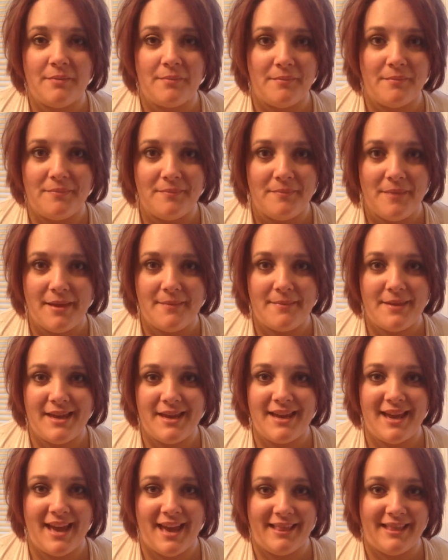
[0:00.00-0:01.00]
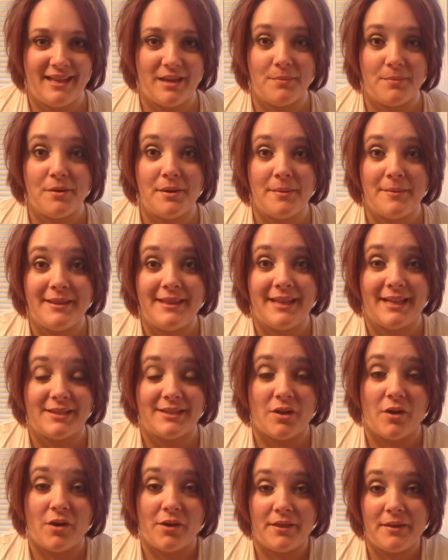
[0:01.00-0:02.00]
maybe at the appointment that's
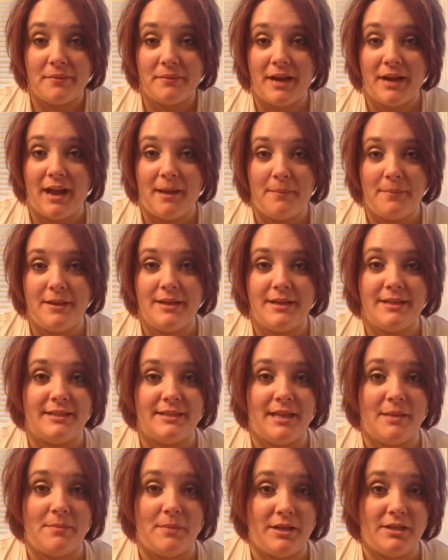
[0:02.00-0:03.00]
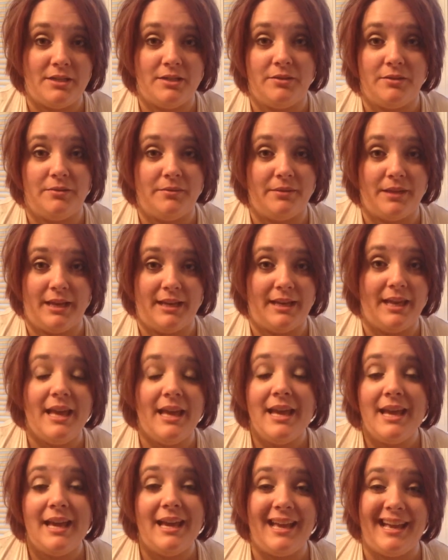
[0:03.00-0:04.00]
all that would happen, is they might do like
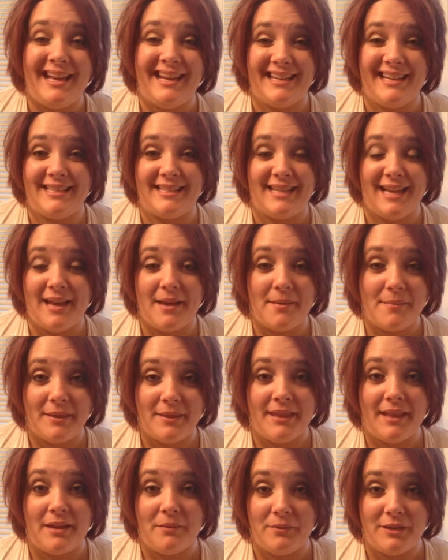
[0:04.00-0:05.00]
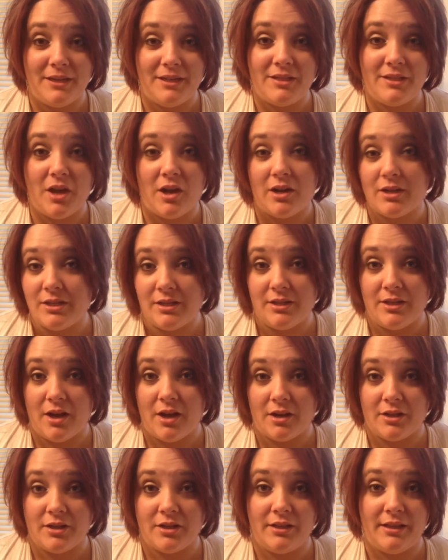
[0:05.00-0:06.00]
an exam and then we'd talk to the
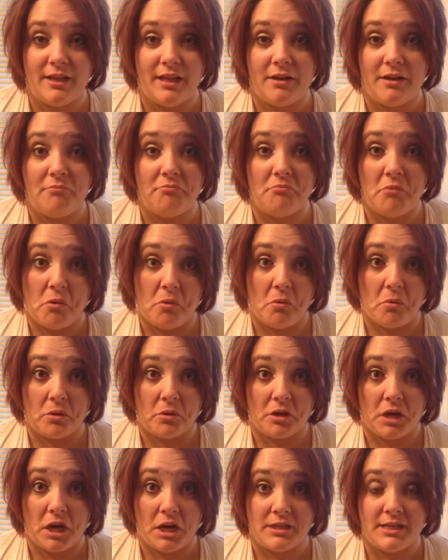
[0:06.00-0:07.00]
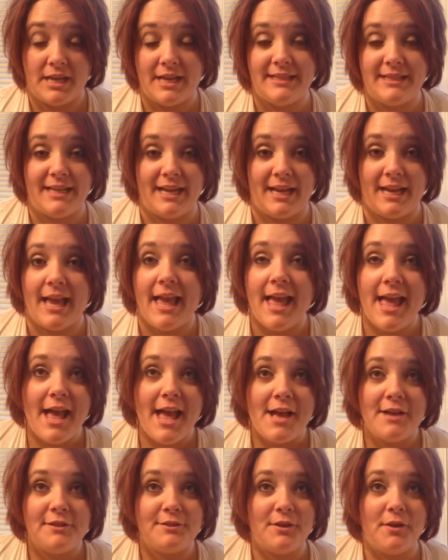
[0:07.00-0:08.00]
doctor and they'd order our testing.
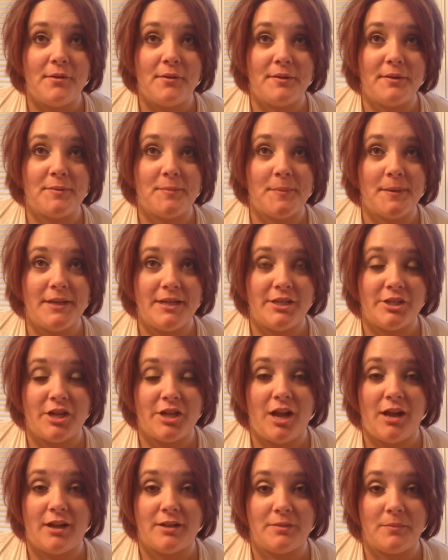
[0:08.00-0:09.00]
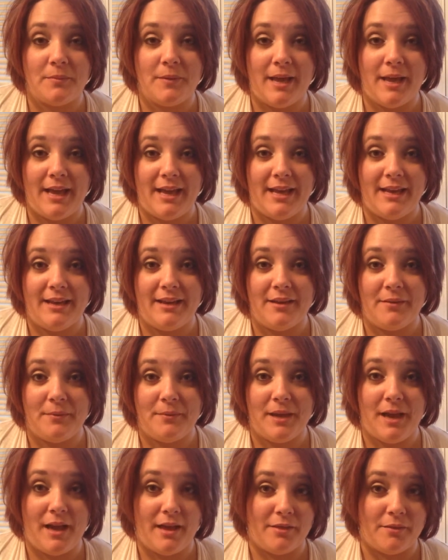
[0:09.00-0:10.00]
So I was pretty shocked when we
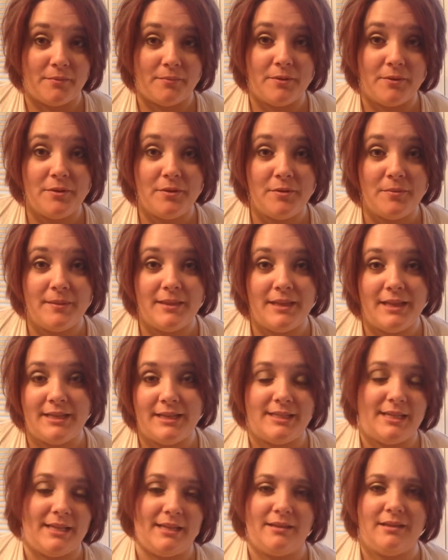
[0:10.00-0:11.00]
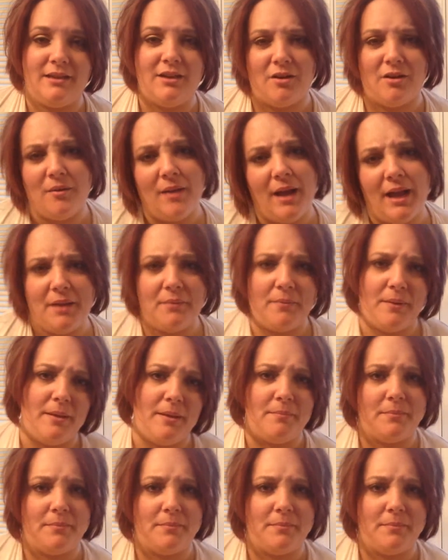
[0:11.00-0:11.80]
got in the room and they did, height, weight,